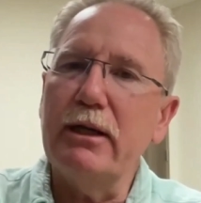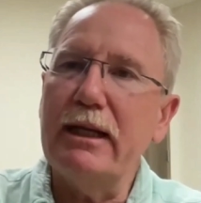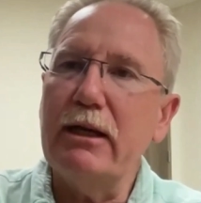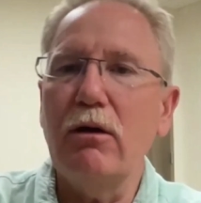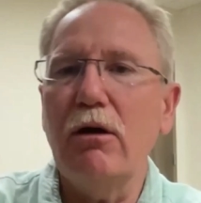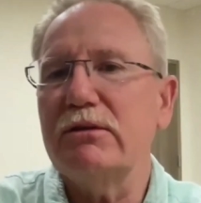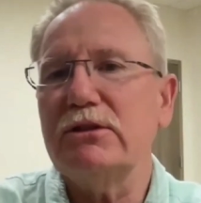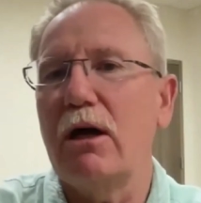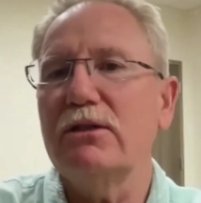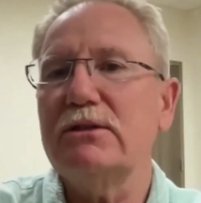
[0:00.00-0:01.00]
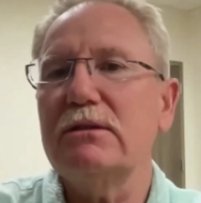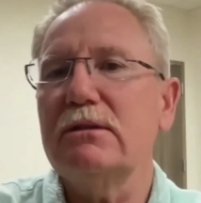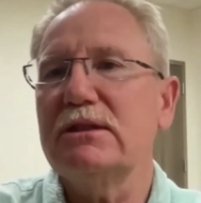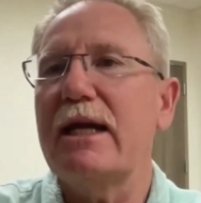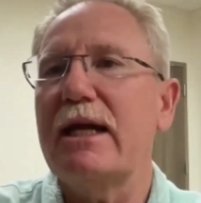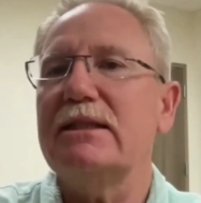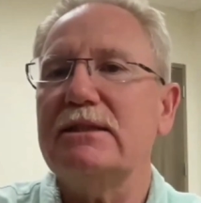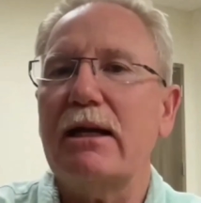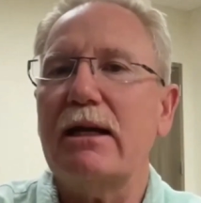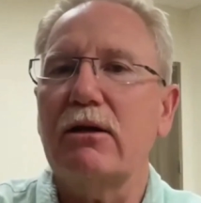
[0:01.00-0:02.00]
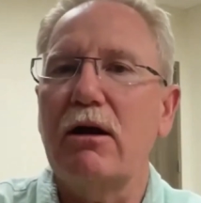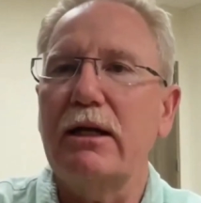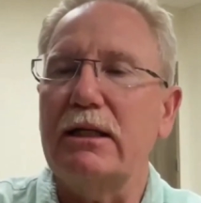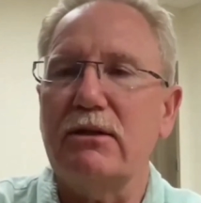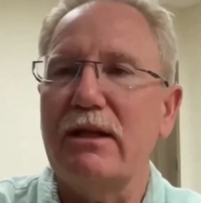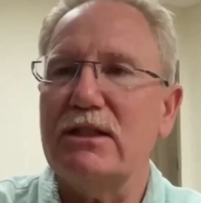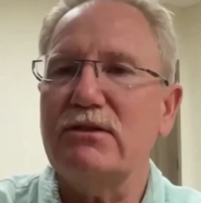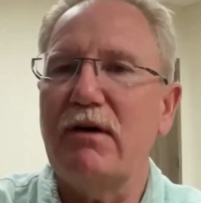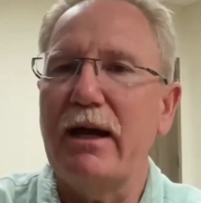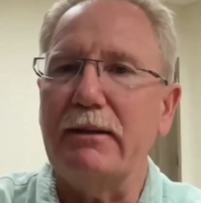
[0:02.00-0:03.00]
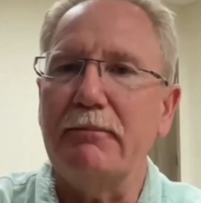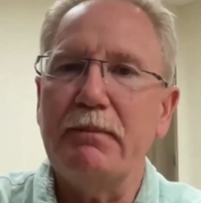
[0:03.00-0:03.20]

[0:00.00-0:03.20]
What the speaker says: And they go, oh, it's all sinus tachycardia, so that's fine.